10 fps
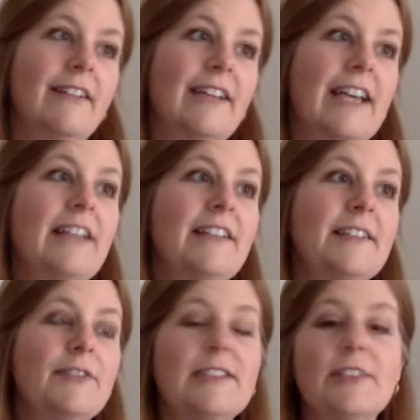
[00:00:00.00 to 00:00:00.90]
And it's
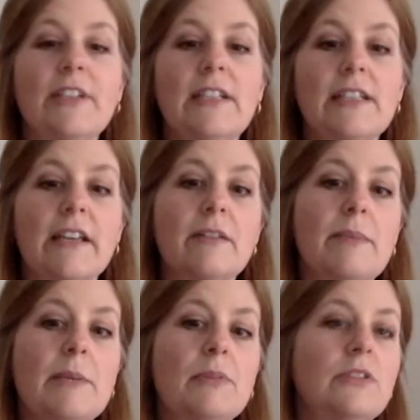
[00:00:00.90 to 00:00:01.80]
frustrating to other
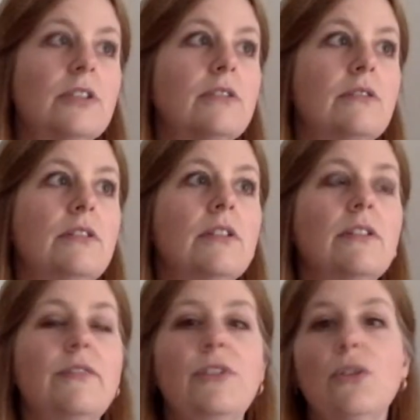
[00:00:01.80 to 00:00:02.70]
people too.
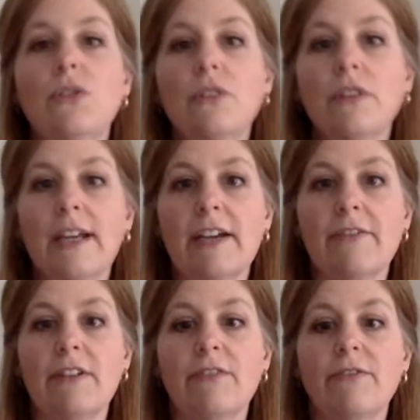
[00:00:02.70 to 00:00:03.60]
If you're not
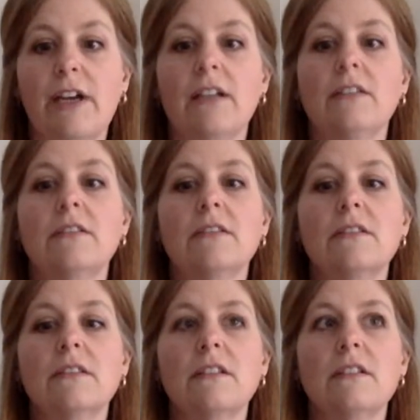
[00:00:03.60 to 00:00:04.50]
having fun,
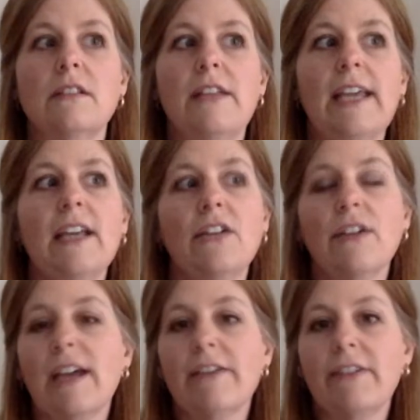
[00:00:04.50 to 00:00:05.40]
they're not
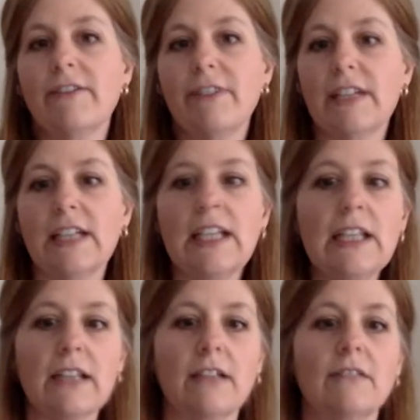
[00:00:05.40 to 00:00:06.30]
having fun
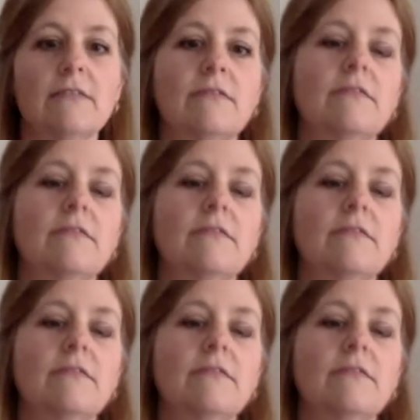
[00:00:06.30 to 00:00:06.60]
either.